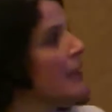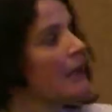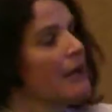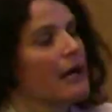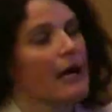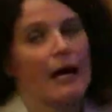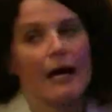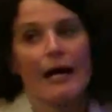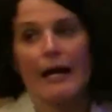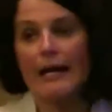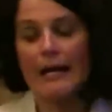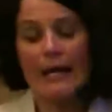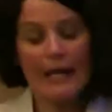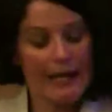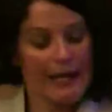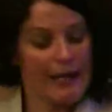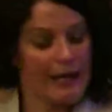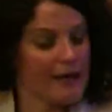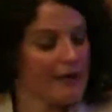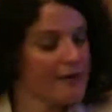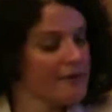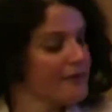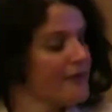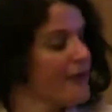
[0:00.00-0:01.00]

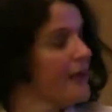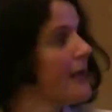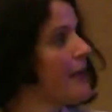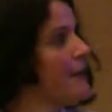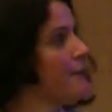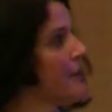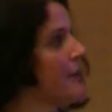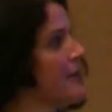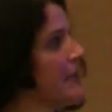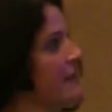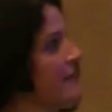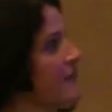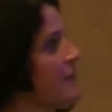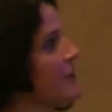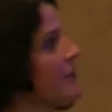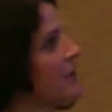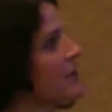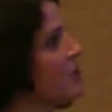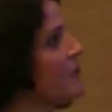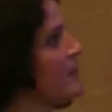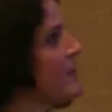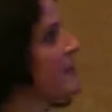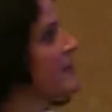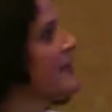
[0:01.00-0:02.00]
I'm going to give you a
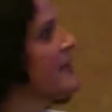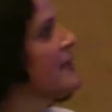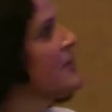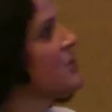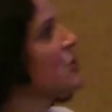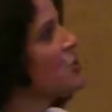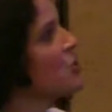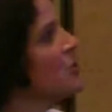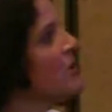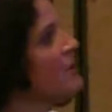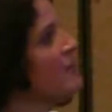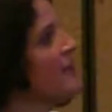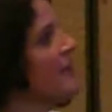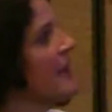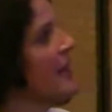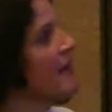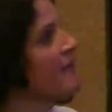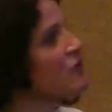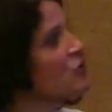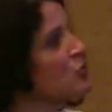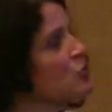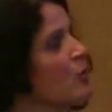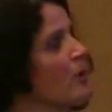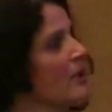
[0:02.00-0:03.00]
little bit of a history. We
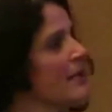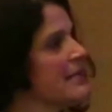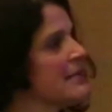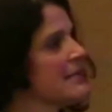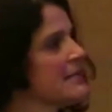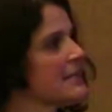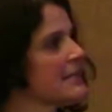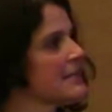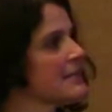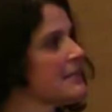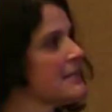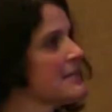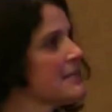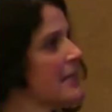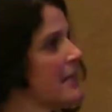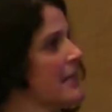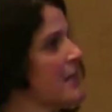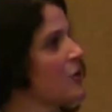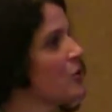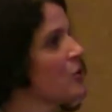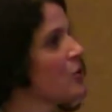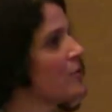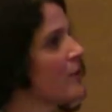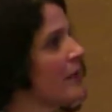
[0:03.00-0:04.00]
have 26
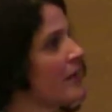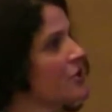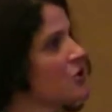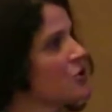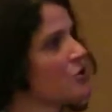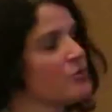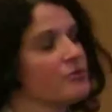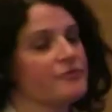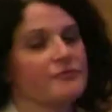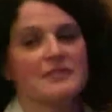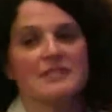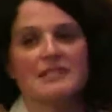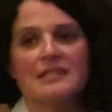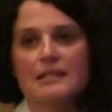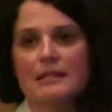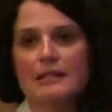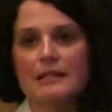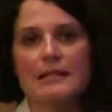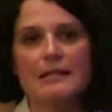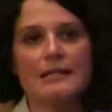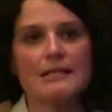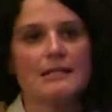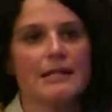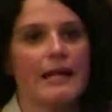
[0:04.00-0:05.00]
state correctional
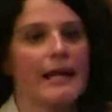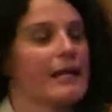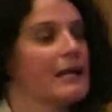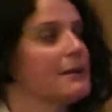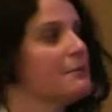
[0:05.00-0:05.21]
facilities and a